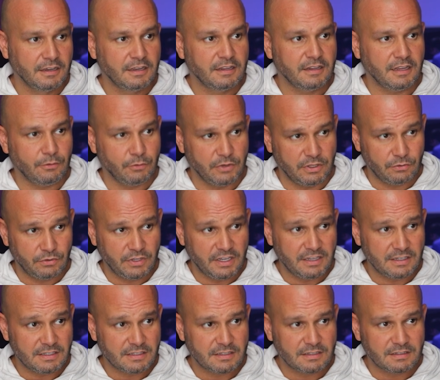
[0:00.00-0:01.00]
Now we do
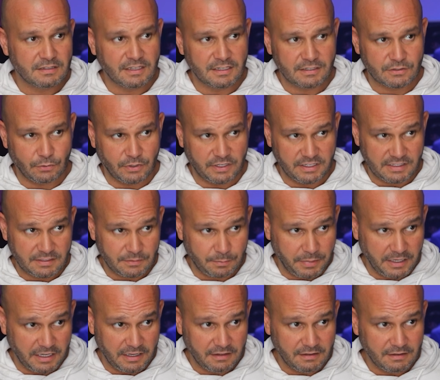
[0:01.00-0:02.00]
this. This one is
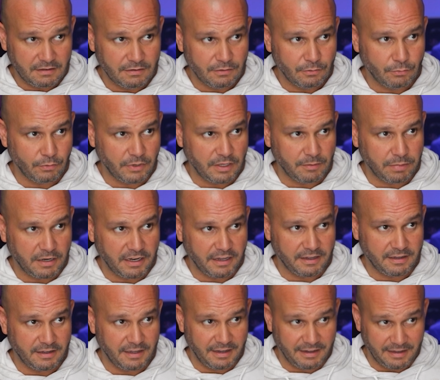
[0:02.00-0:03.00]
pinned. We
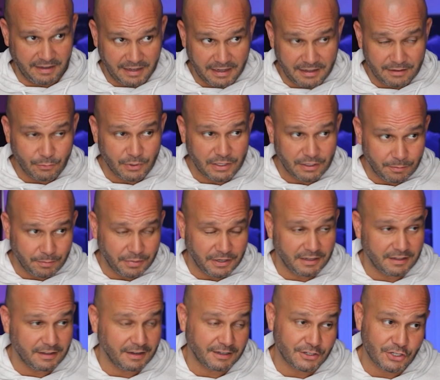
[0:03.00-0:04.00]
play again with the
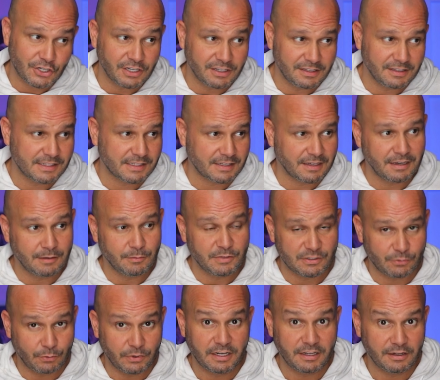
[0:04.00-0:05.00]
pin. Actually, this game
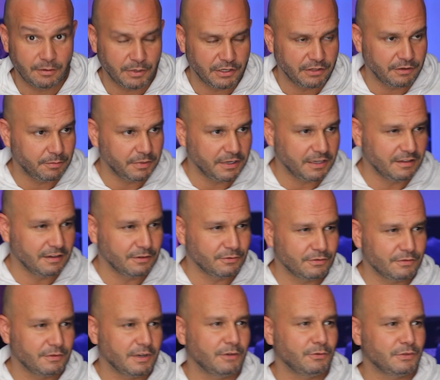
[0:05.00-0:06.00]
is really about the pin,
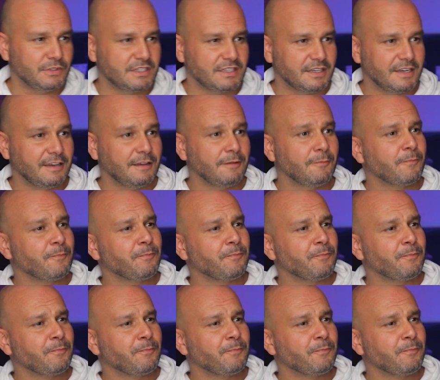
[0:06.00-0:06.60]
I would say.